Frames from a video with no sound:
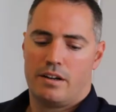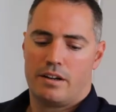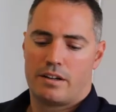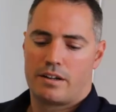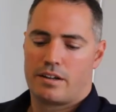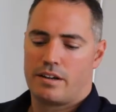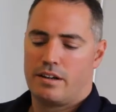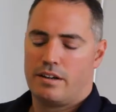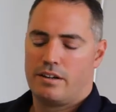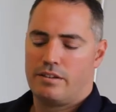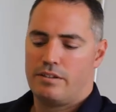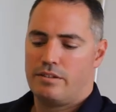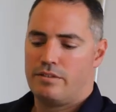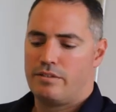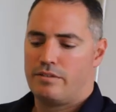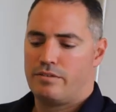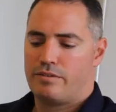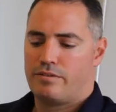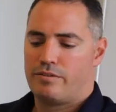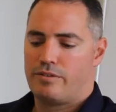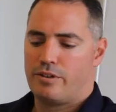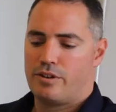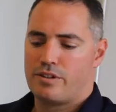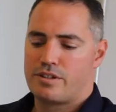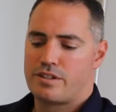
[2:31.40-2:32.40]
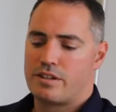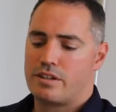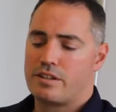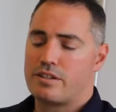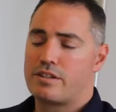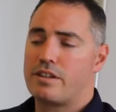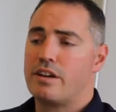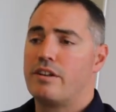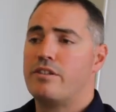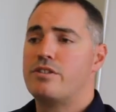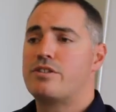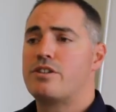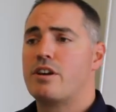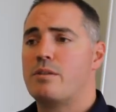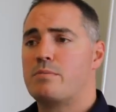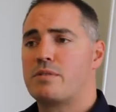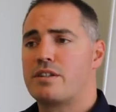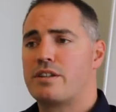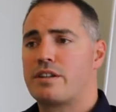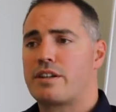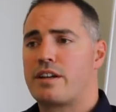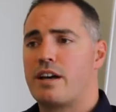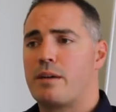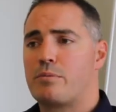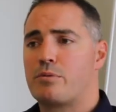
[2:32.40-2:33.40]
Okay, first things there, in terms
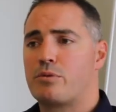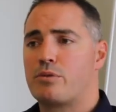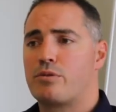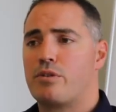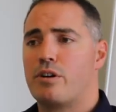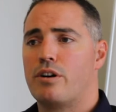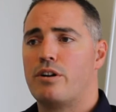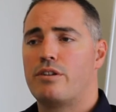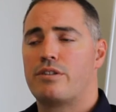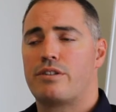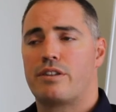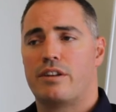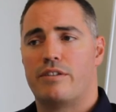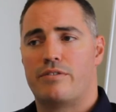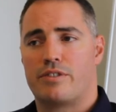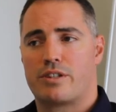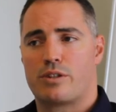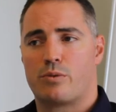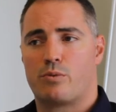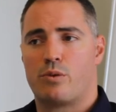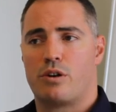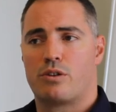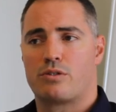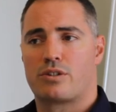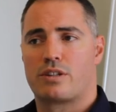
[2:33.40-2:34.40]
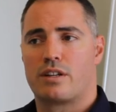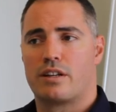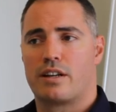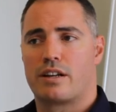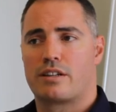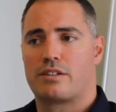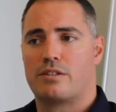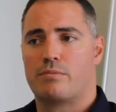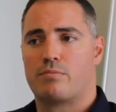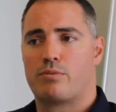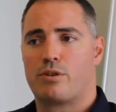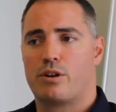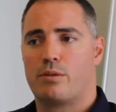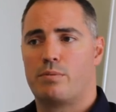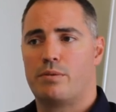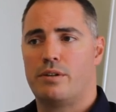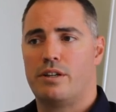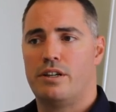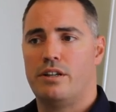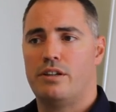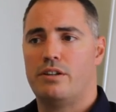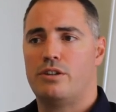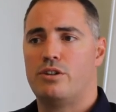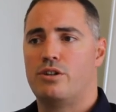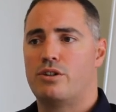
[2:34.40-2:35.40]
of the capital growth, if it's a well-selected property,